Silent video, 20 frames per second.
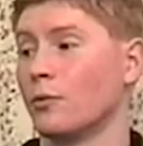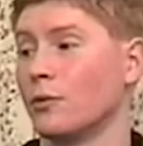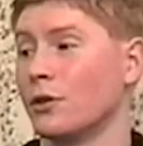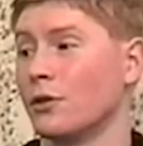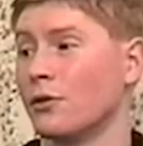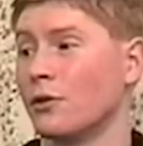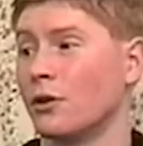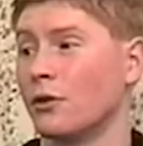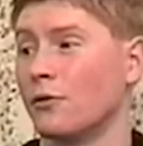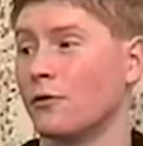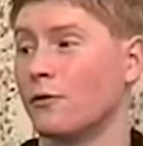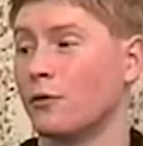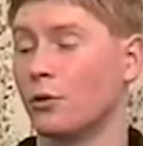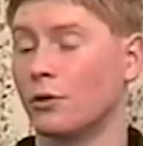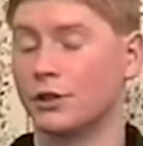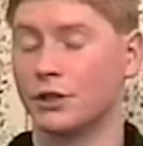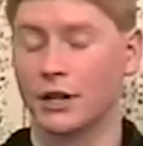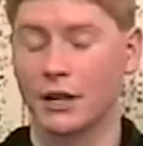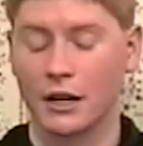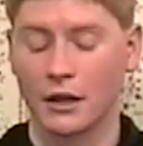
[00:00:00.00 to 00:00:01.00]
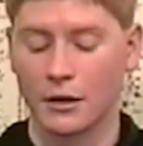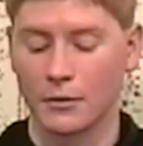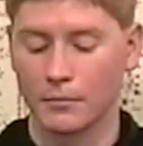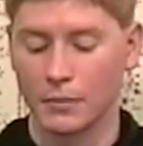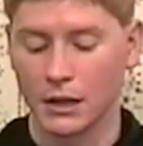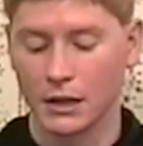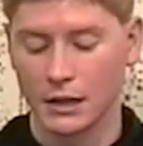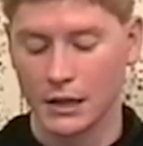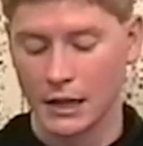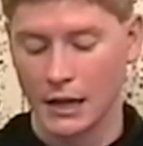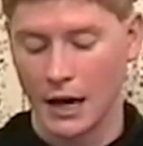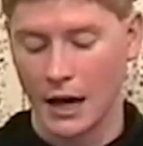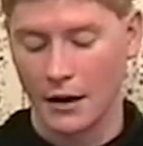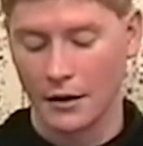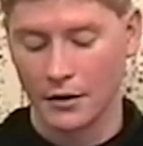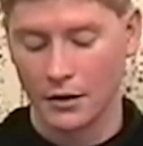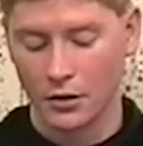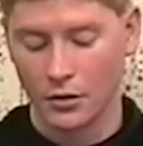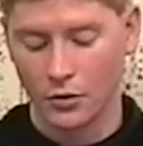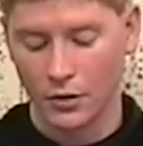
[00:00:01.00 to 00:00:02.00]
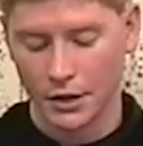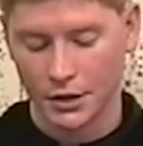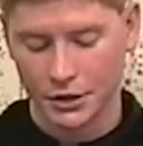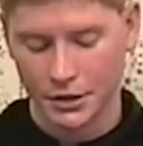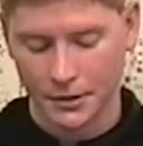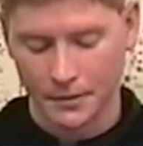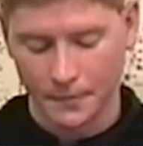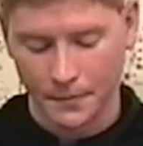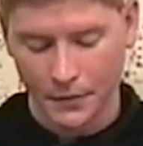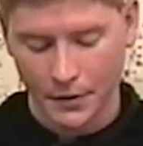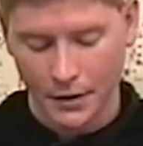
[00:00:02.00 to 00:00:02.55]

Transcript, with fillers: would throw forging completely out of the question.